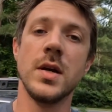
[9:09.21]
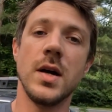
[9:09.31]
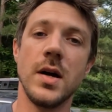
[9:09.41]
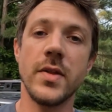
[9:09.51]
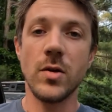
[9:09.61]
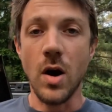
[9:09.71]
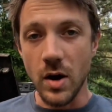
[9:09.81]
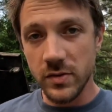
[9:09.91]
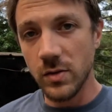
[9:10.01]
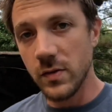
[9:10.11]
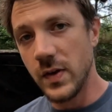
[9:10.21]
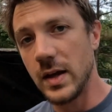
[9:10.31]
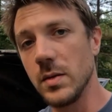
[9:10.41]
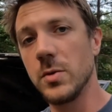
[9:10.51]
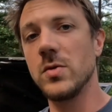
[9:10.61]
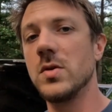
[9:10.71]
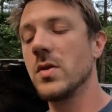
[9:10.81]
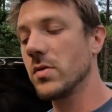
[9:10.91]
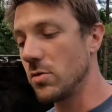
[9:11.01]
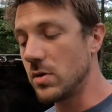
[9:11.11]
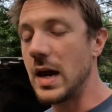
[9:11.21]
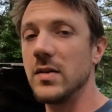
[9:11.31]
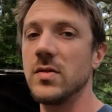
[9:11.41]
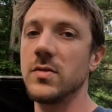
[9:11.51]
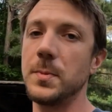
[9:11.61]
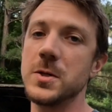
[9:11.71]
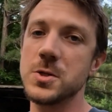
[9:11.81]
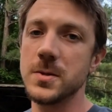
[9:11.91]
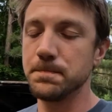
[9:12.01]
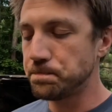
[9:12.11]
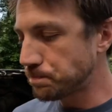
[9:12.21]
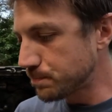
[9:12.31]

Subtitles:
that are also available through KSuspension.